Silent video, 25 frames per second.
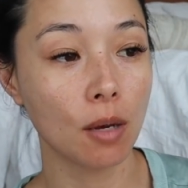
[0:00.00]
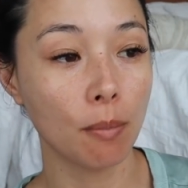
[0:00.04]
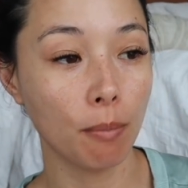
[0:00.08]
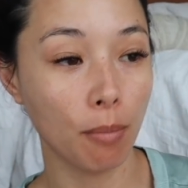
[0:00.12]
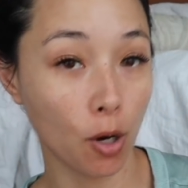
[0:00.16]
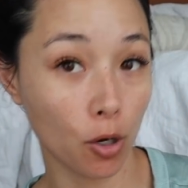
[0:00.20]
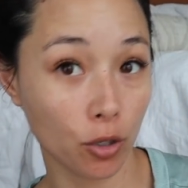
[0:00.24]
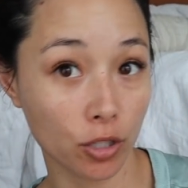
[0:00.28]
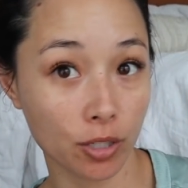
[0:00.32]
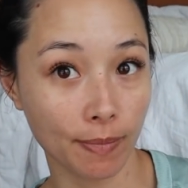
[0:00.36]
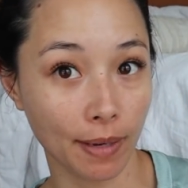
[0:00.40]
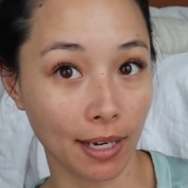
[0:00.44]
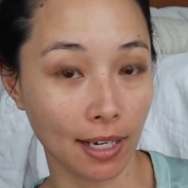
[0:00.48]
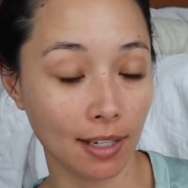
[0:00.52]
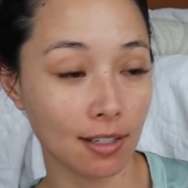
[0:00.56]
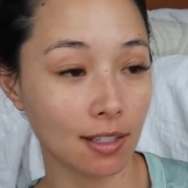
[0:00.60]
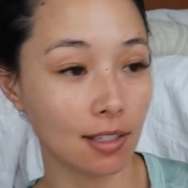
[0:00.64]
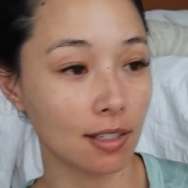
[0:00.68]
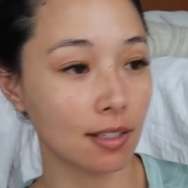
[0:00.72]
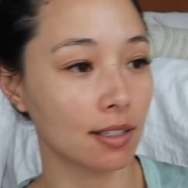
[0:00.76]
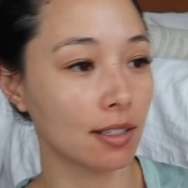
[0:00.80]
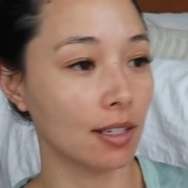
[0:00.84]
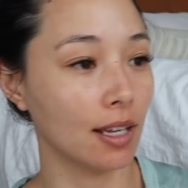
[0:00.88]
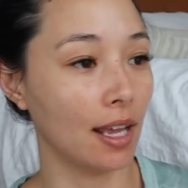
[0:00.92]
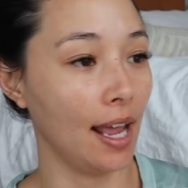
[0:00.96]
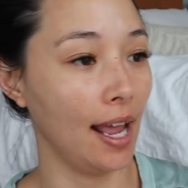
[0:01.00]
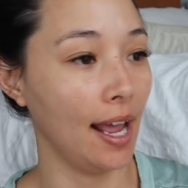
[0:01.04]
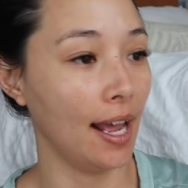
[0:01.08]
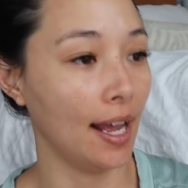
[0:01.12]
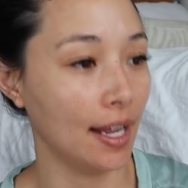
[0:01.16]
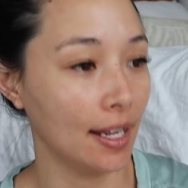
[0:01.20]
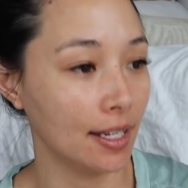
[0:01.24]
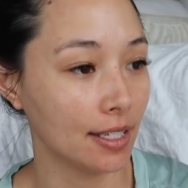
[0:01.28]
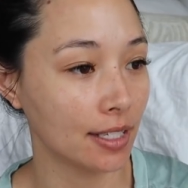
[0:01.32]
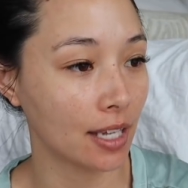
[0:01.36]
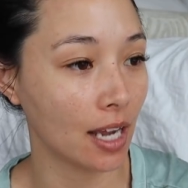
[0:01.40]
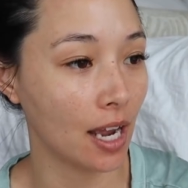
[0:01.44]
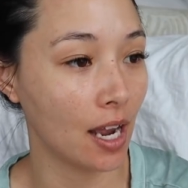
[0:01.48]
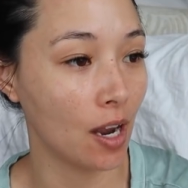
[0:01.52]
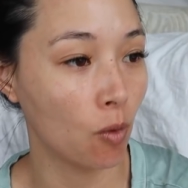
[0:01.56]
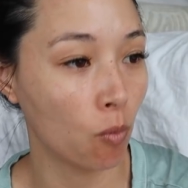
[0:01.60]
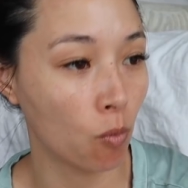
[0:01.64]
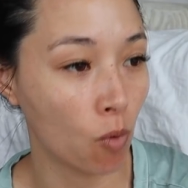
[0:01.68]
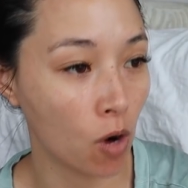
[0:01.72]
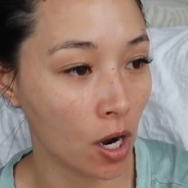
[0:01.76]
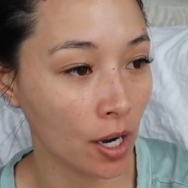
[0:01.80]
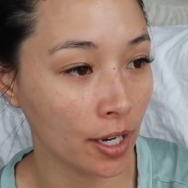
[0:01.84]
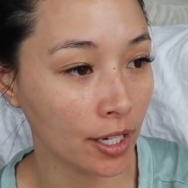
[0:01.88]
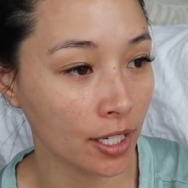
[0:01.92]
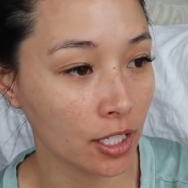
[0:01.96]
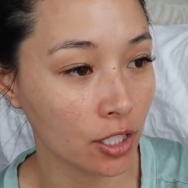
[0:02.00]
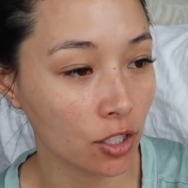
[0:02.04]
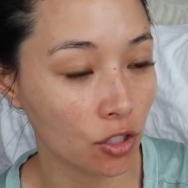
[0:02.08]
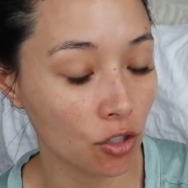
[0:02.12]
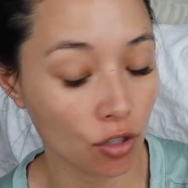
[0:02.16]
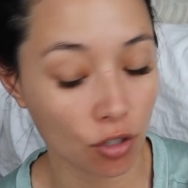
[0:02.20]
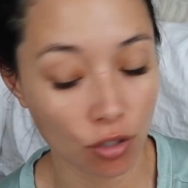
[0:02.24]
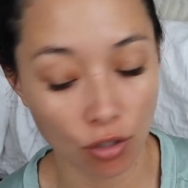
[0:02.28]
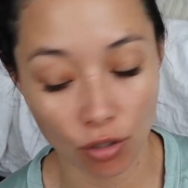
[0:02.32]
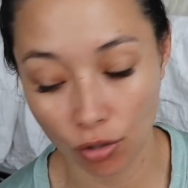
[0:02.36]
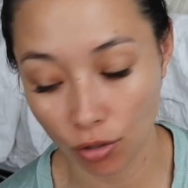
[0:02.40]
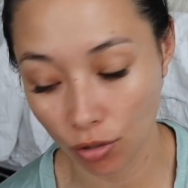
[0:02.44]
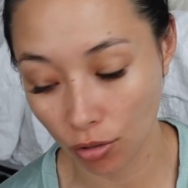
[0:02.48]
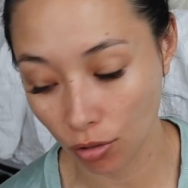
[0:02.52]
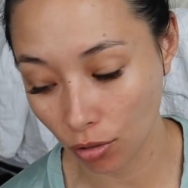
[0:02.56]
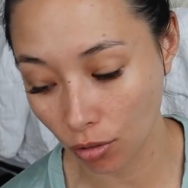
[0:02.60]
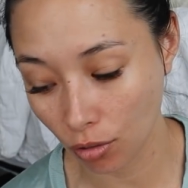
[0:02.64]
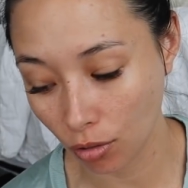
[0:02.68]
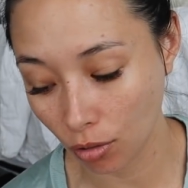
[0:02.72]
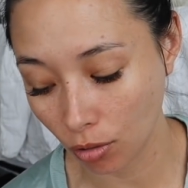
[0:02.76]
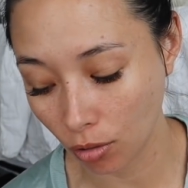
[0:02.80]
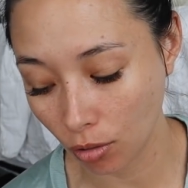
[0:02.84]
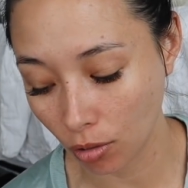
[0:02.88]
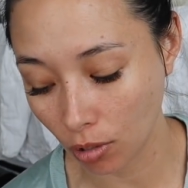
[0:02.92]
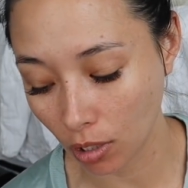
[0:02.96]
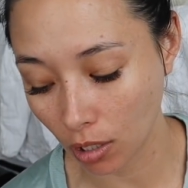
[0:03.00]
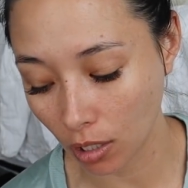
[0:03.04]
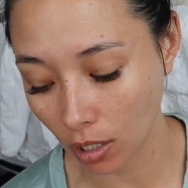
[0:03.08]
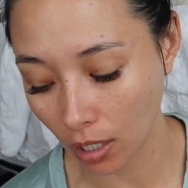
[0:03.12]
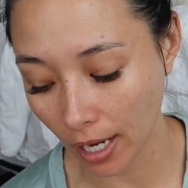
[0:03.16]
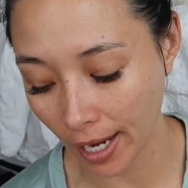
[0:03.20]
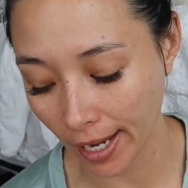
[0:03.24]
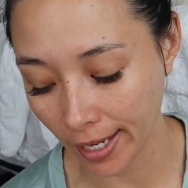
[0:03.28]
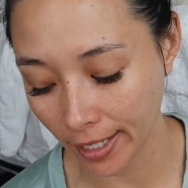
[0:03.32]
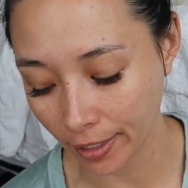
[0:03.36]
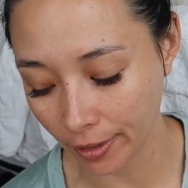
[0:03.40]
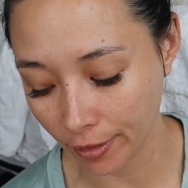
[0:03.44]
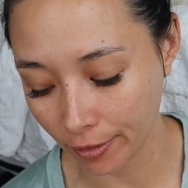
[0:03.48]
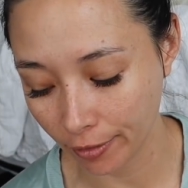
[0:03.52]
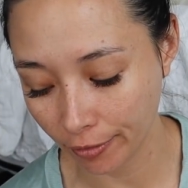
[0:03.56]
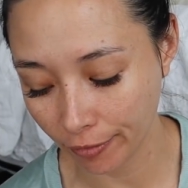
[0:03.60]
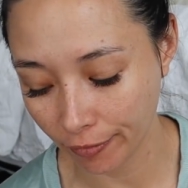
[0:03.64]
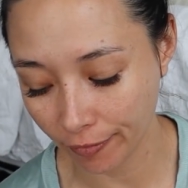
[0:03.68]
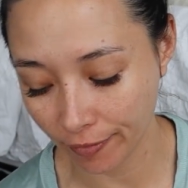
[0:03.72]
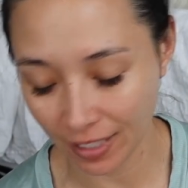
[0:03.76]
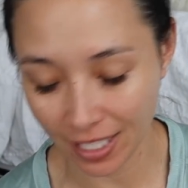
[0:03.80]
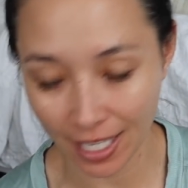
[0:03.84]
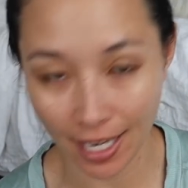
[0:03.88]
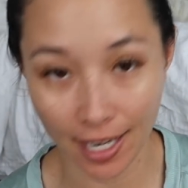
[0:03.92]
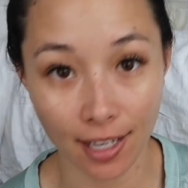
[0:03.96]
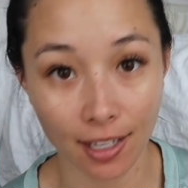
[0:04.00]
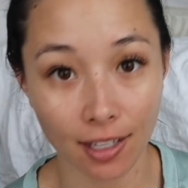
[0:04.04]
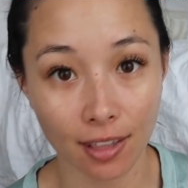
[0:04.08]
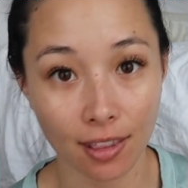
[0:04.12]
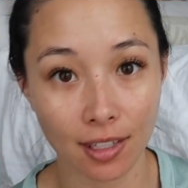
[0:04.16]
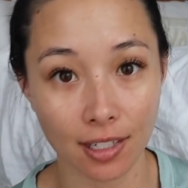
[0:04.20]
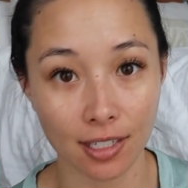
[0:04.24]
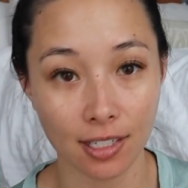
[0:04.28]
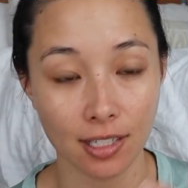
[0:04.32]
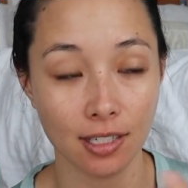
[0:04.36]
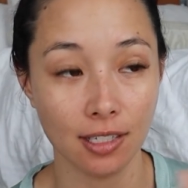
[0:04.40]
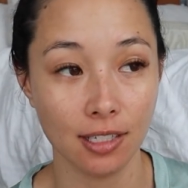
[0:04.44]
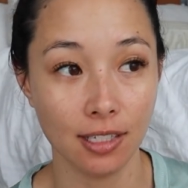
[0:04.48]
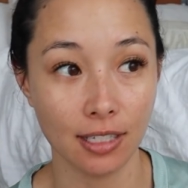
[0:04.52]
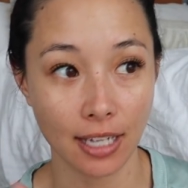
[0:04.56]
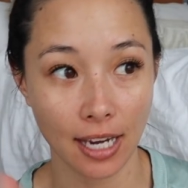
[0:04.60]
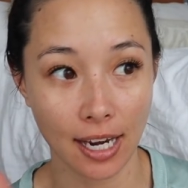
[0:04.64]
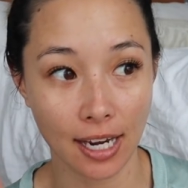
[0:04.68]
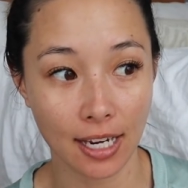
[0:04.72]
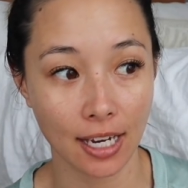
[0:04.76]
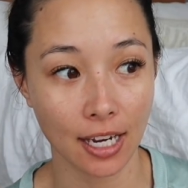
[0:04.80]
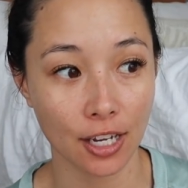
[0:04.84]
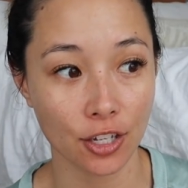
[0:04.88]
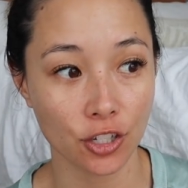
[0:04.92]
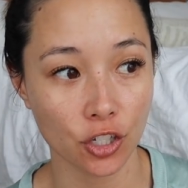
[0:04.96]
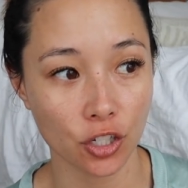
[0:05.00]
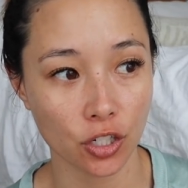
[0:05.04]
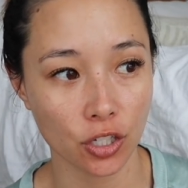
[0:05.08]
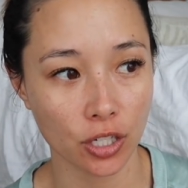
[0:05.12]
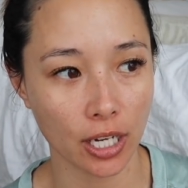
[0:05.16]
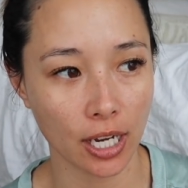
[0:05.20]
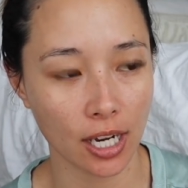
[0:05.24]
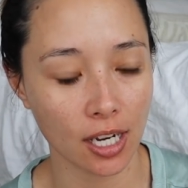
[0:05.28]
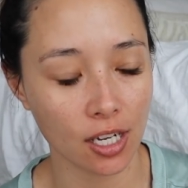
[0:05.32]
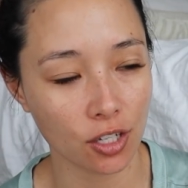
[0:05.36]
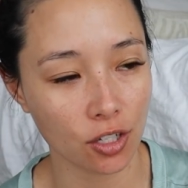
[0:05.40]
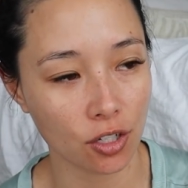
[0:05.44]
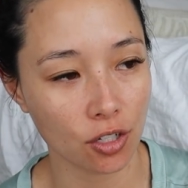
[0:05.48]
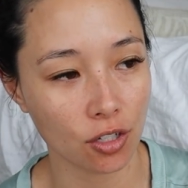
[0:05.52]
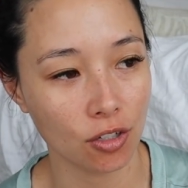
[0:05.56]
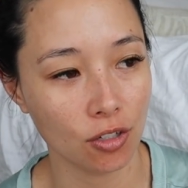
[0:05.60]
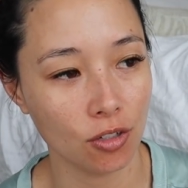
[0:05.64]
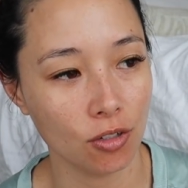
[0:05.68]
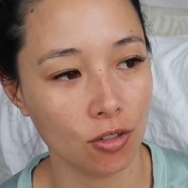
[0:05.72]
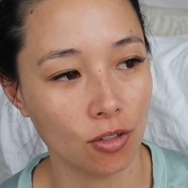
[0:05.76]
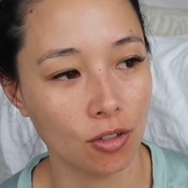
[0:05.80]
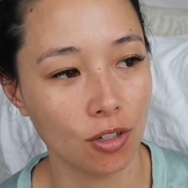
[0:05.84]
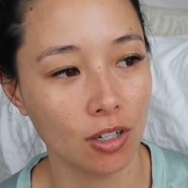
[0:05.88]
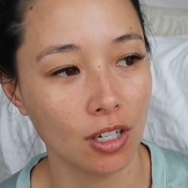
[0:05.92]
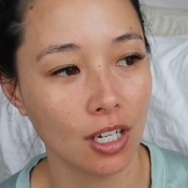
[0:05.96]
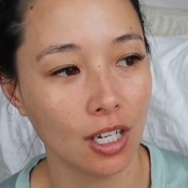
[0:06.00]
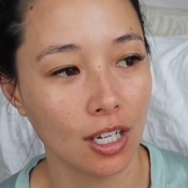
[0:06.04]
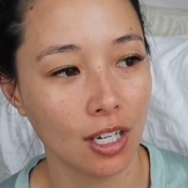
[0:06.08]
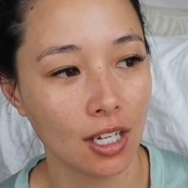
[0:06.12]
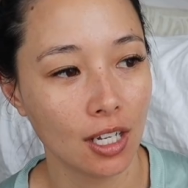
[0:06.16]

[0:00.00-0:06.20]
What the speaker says: Postmates, and I wanted to kind of take the day yesterday to